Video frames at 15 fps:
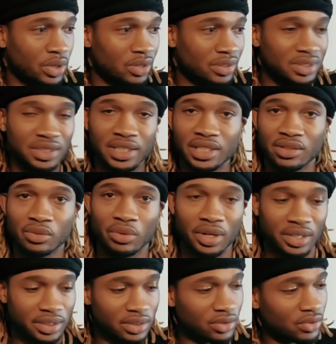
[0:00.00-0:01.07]
only need to
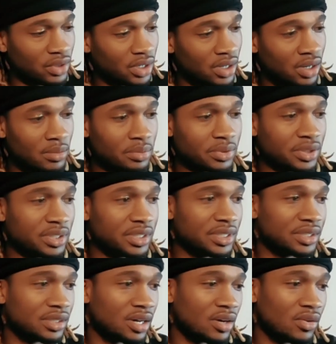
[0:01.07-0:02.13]
run it through a couple of
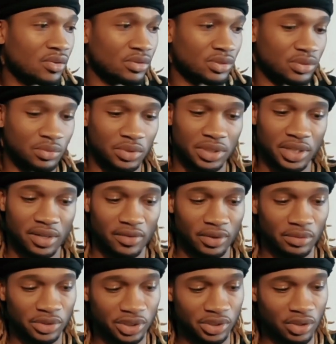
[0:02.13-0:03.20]
these holes or whatever.
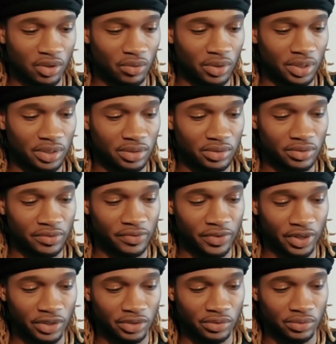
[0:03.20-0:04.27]
I'm just gonna run it through the
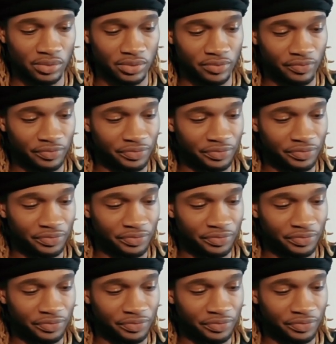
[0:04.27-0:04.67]
first one.